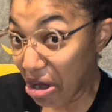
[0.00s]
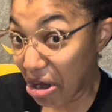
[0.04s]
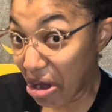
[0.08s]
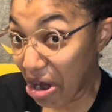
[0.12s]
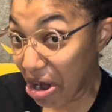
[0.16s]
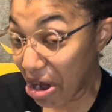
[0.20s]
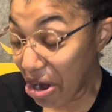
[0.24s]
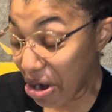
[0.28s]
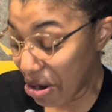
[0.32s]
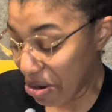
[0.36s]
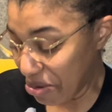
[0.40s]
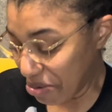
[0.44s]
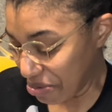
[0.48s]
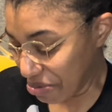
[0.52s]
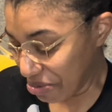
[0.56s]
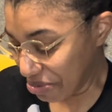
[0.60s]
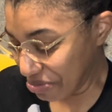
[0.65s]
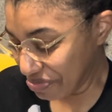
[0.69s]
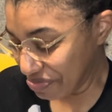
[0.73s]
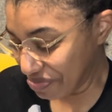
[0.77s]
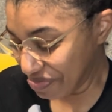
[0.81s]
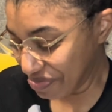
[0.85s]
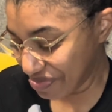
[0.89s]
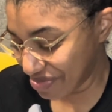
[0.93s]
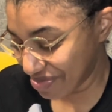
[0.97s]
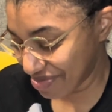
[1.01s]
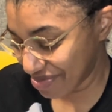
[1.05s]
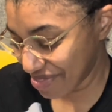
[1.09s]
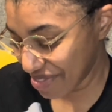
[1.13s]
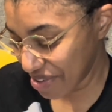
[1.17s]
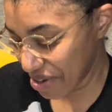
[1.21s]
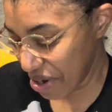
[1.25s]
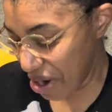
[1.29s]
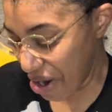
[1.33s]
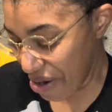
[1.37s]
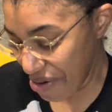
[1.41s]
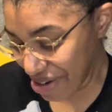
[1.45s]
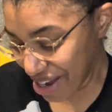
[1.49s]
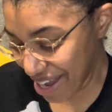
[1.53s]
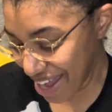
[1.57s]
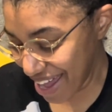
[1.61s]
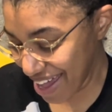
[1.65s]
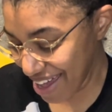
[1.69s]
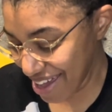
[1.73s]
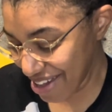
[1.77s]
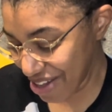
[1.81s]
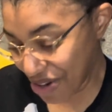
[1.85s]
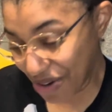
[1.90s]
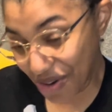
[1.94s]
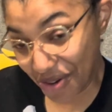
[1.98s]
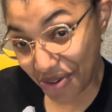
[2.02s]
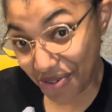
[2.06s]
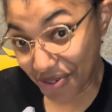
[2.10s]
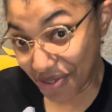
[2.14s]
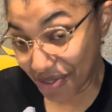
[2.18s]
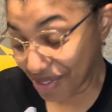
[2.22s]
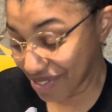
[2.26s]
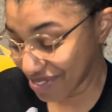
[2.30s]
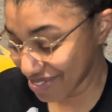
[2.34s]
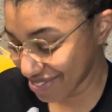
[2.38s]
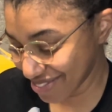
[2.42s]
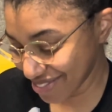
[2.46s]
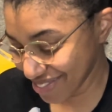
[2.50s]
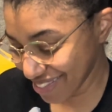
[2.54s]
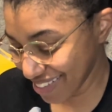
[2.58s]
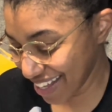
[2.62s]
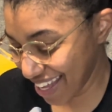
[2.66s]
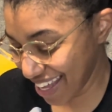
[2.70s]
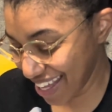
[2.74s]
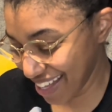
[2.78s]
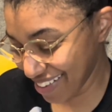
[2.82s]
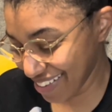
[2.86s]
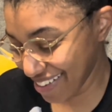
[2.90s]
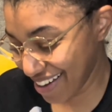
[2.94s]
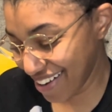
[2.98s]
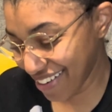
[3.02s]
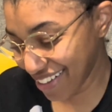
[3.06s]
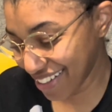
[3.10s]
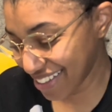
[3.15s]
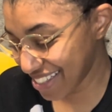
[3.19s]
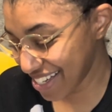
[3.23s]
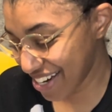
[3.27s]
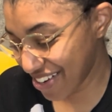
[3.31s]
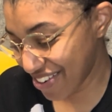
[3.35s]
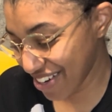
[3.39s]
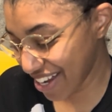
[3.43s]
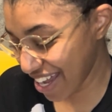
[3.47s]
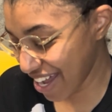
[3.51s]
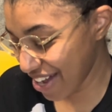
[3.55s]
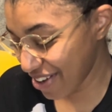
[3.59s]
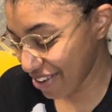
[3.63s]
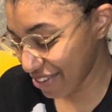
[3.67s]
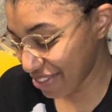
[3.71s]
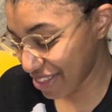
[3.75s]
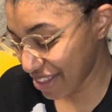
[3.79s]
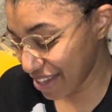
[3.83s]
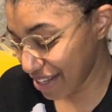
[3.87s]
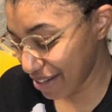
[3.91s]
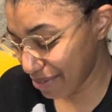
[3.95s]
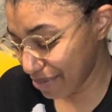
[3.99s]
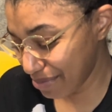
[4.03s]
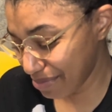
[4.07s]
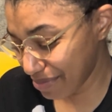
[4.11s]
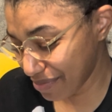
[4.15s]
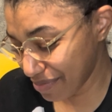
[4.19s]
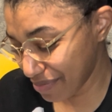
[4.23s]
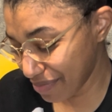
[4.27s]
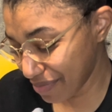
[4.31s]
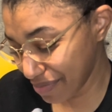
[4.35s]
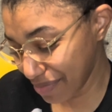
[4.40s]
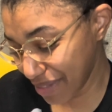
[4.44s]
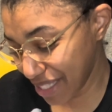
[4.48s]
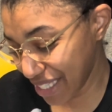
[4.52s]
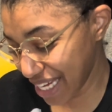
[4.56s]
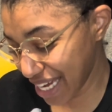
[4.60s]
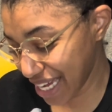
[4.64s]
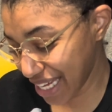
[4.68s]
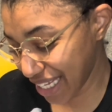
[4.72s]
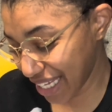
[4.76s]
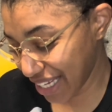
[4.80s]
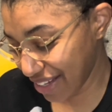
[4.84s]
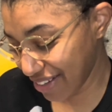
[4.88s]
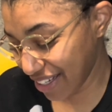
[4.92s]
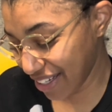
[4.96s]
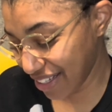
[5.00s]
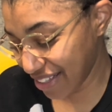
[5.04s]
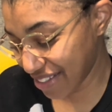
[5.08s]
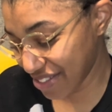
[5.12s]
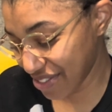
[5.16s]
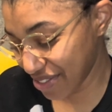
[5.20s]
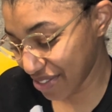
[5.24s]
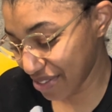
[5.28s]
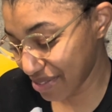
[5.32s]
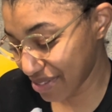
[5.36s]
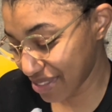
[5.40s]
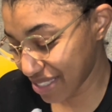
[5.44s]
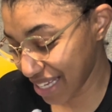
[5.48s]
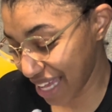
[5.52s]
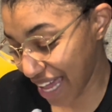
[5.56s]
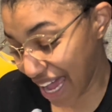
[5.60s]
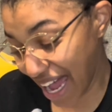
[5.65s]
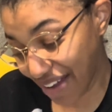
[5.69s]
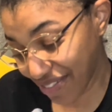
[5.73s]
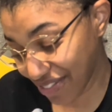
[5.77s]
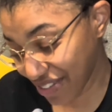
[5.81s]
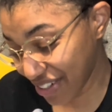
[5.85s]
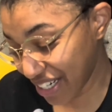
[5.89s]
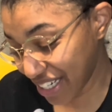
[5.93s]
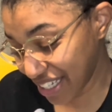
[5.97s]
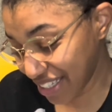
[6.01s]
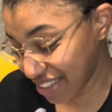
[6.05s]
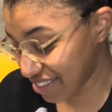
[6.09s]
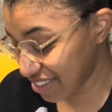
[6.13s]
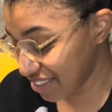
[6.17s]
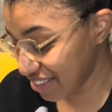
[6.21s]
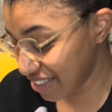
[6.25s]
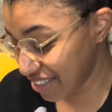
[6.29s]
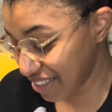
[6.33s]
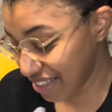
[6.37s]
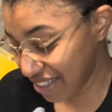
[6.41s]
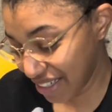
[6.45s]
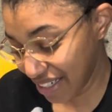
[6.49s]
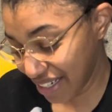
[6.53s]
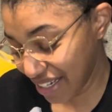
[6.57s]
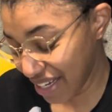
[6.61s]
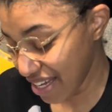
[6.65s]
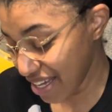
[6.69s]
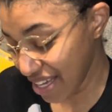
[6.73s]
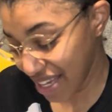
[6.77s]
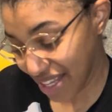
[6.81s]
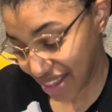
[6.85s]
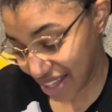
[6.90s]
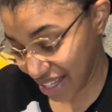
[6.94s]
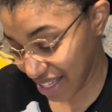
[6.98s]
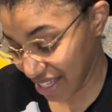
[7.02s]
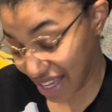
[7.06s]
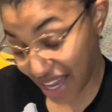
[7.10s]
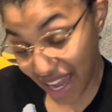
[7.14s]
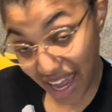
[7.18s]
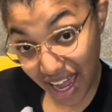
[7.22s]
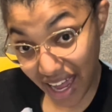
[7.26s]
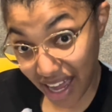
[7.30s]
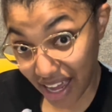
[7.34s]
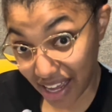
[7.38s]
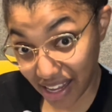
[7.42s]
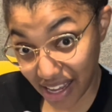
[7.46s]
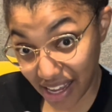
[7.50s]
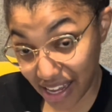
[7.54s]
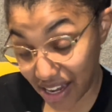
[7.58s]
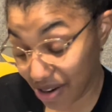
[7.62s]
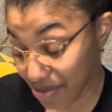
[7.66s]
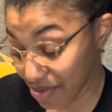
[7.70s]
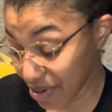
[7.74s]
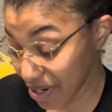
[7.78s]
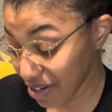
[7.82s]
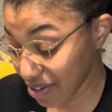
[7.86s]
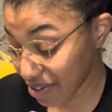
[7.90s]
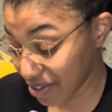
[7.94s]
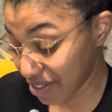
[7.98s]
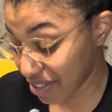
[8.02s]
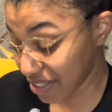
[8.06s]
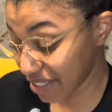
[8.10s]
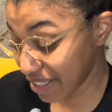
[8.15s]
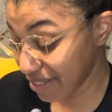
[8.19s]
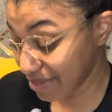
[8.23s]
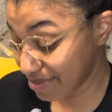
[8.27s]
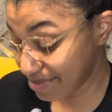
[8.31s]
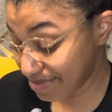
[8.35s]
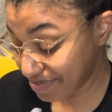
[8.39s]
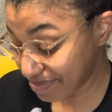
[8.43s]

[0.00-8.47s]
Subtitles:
Oh, okay, cool. As long as they're okay with me not getting it until after Easter, then yeah, I'll work on it.